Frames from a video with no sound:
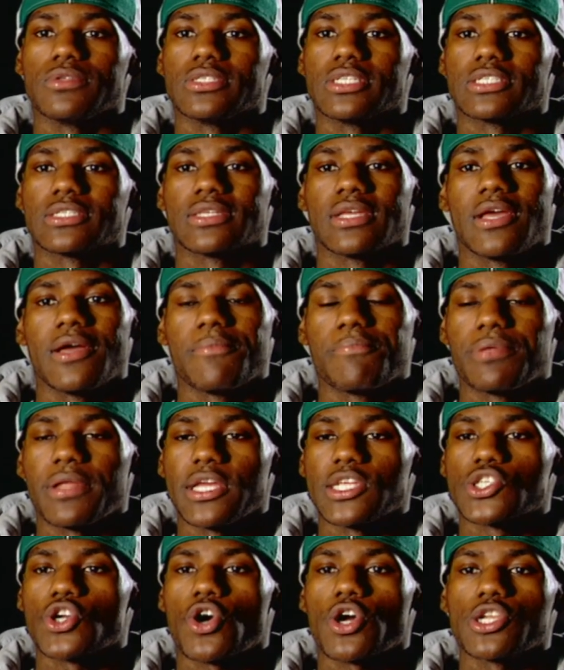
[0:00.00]
Just
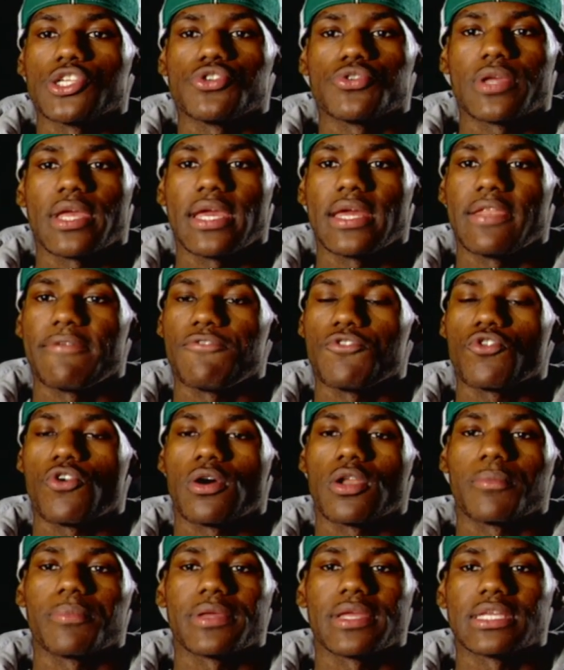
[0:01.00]
play as hard as you can. If you're
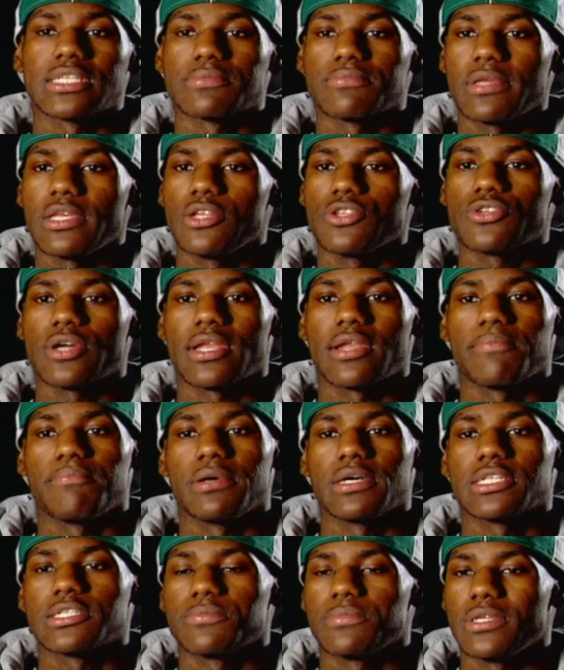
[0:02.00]
going up against me, you're trying to
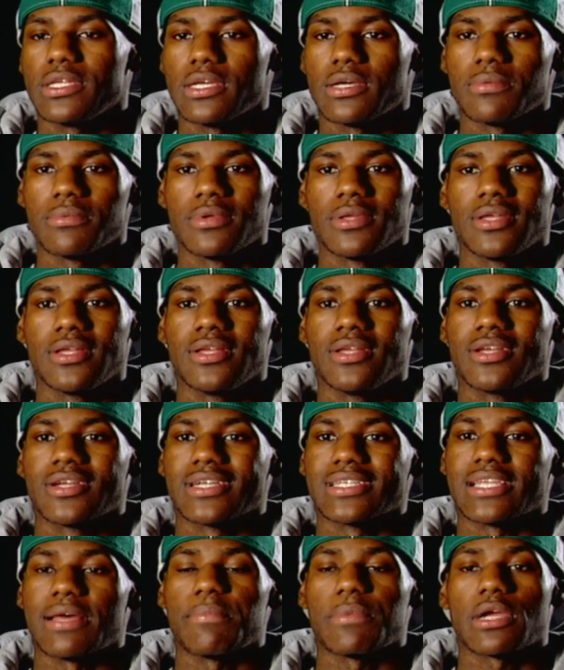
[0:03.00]
bust me up.
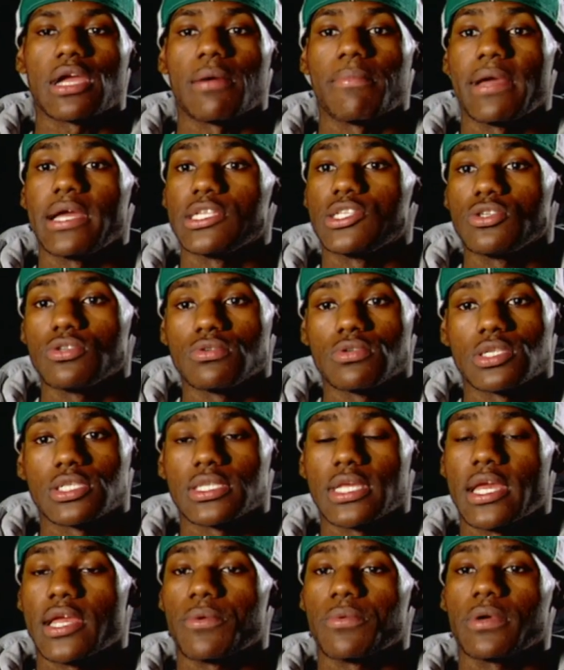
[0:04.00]
Because I'm going to come at you the
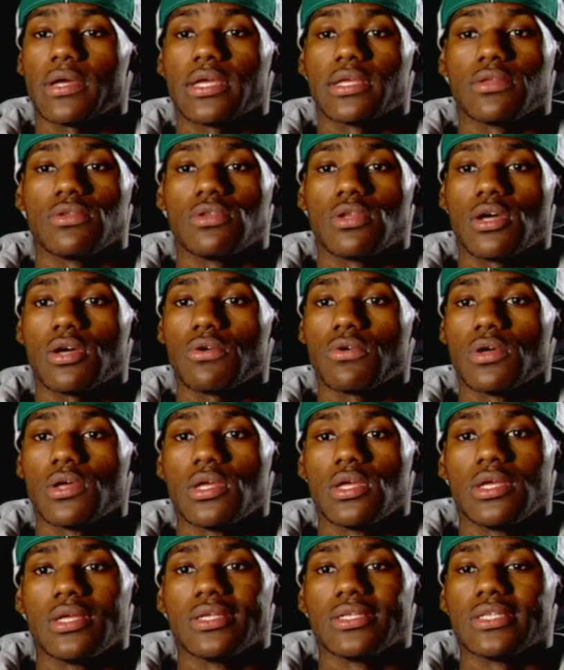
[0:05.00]
same way, you know?
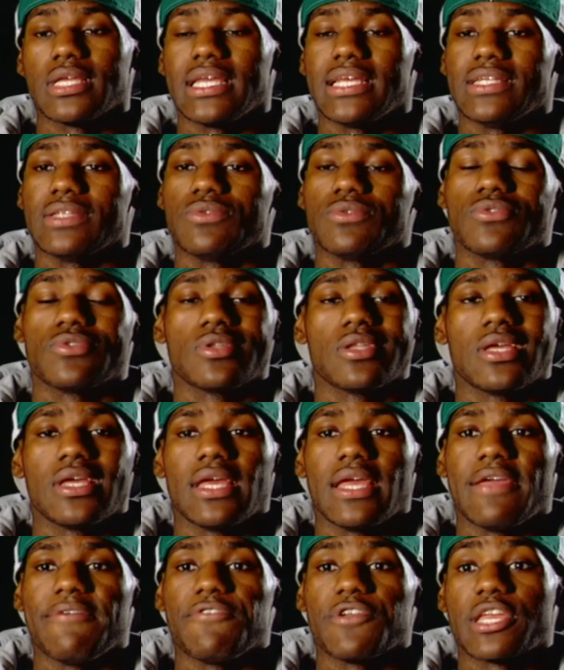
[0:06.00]
And
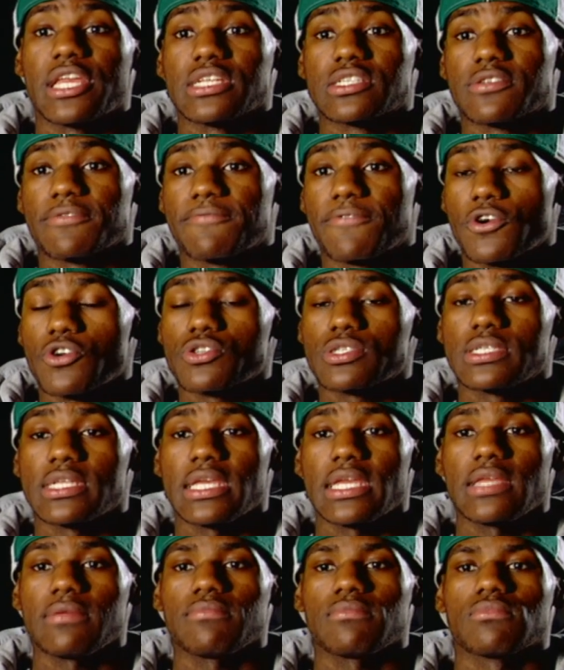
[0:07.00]
if you're against the first
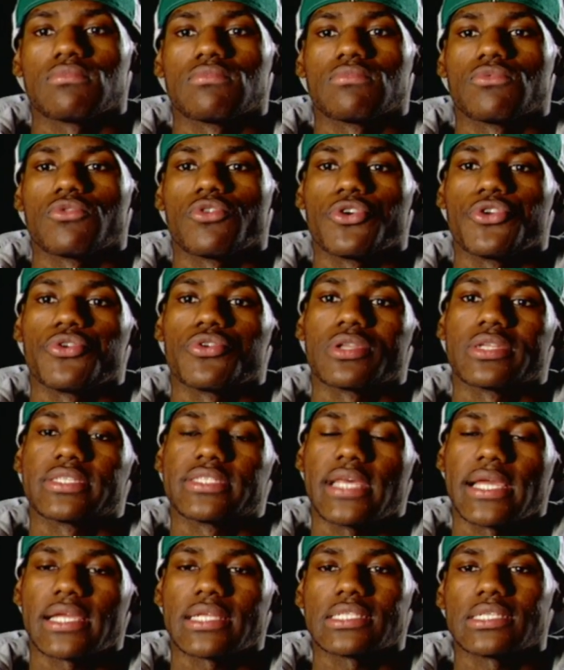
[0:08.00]
team, or you're on the
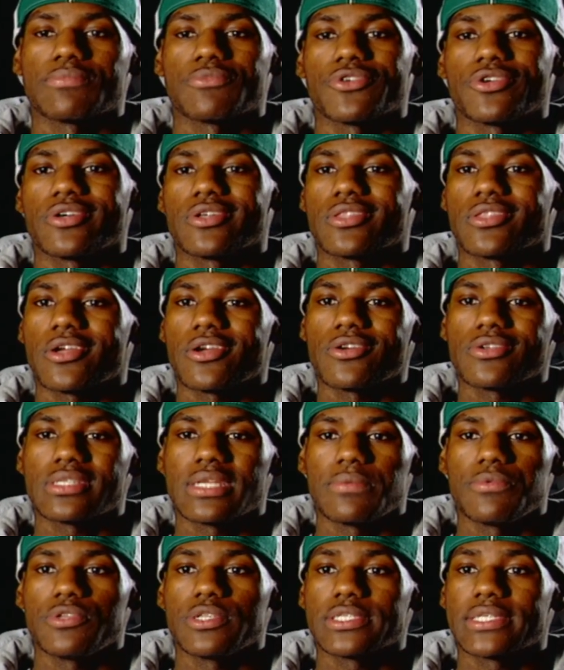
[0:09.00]
second team, or you're on the third
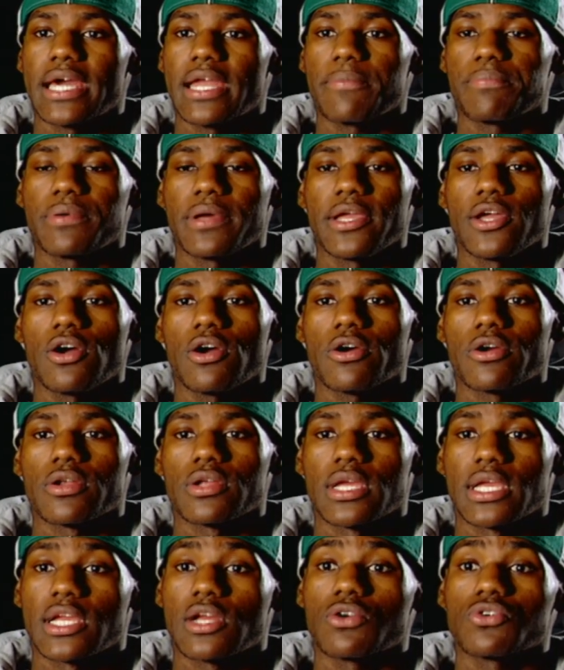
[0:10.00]
team, you just got to play hard.
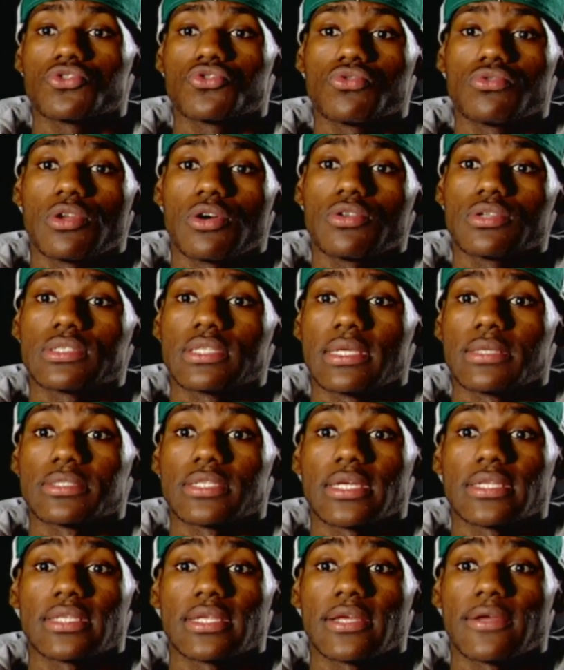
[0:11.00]
And Coach Dru noticed things
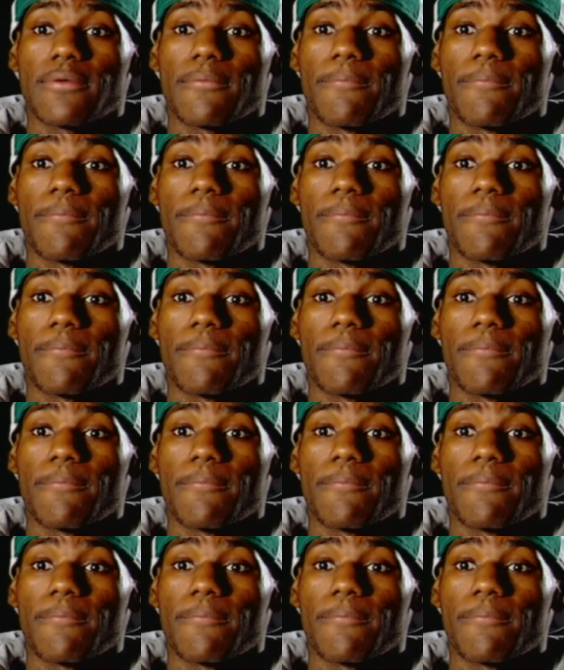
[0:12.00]
like that.